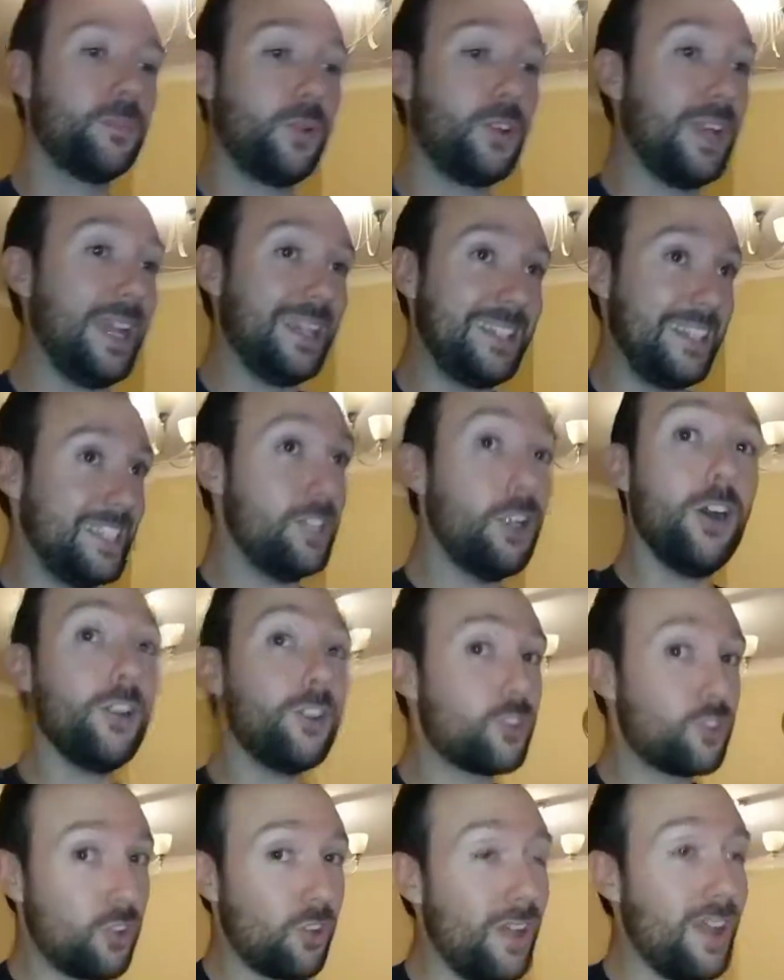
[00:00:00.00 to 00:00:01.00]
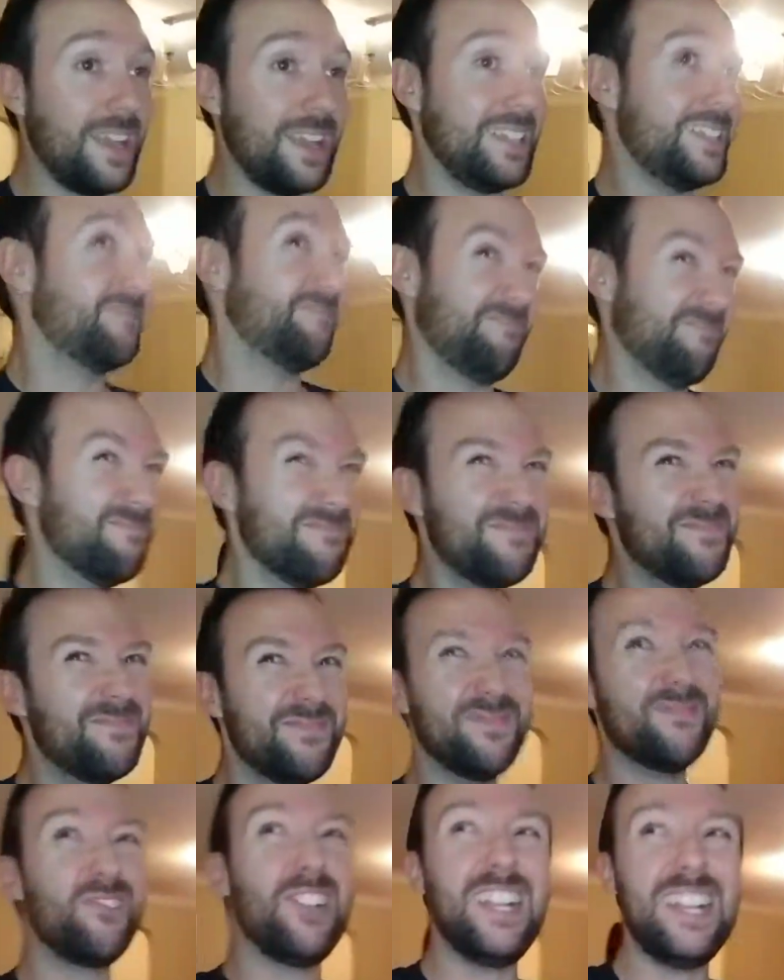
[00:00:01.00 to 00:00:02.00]
but I did not try
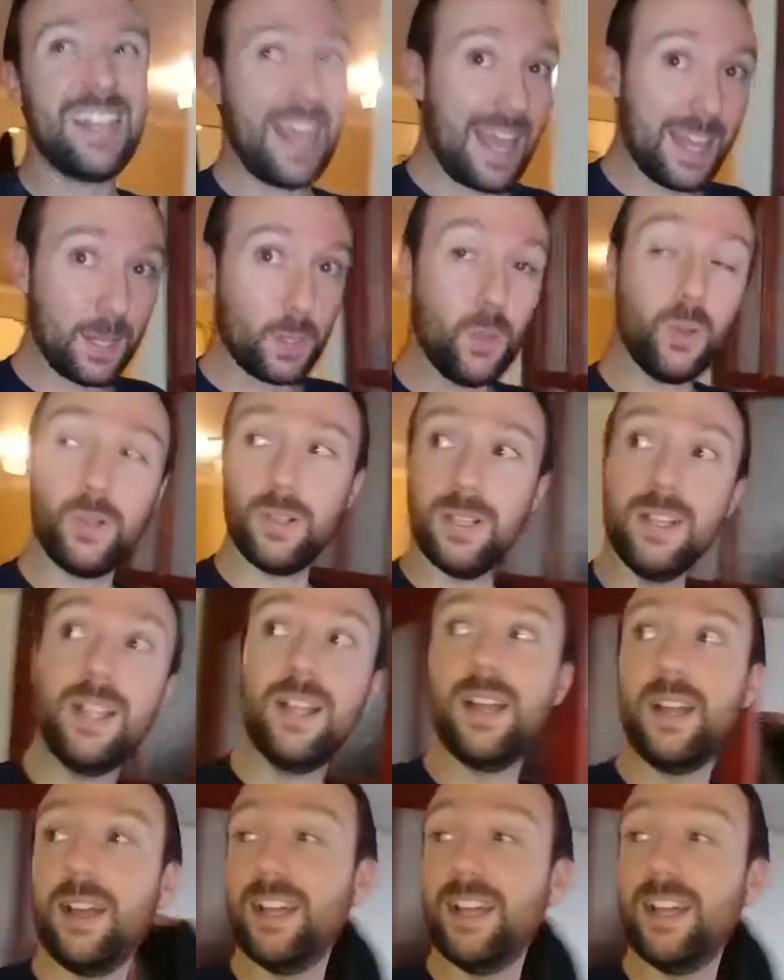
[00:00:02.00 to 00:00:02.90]
really at all.